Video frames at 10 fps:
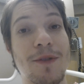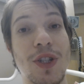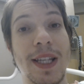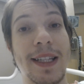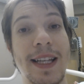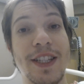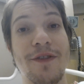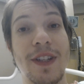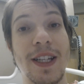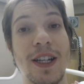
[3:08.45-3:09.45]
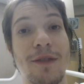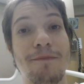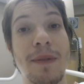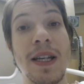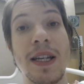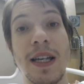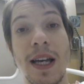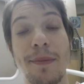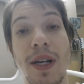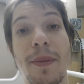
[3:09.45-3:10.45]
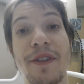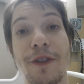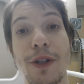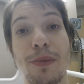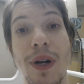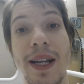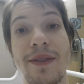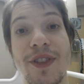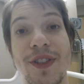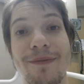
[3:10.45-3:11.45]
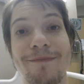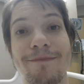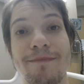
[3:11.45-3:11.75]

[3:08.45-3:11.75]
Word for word: just like last video, I'm coming for your brains.